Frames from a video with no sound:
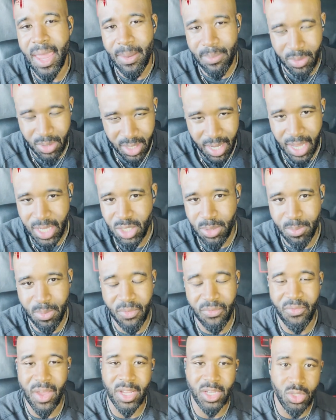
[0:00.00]
a protection
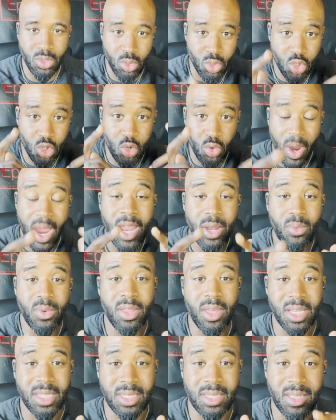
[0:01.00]
professional. Train with
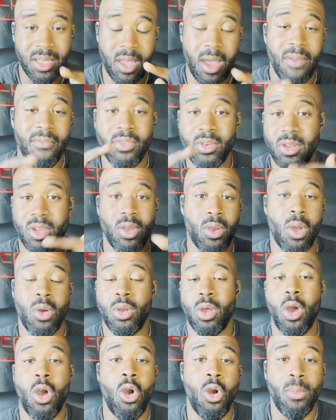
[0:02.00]
us in the comfort of your
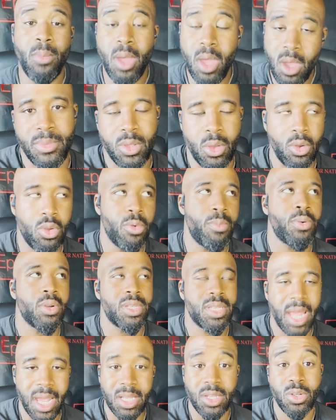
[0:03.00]
own home. Go to
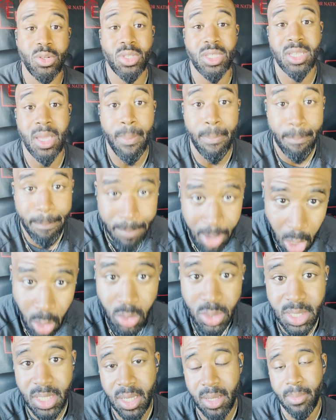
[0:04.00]

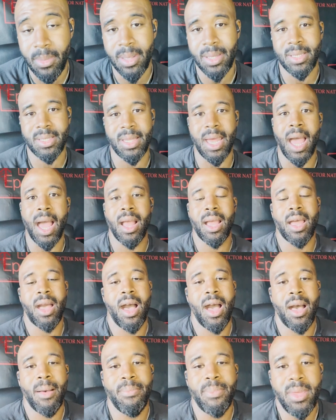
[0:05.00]

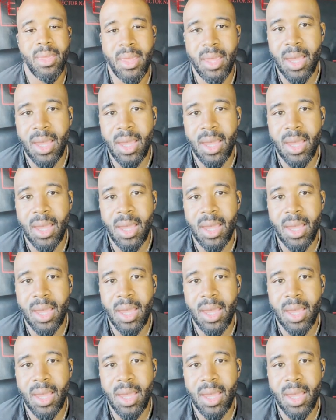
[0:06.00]
protectorsymposium.com.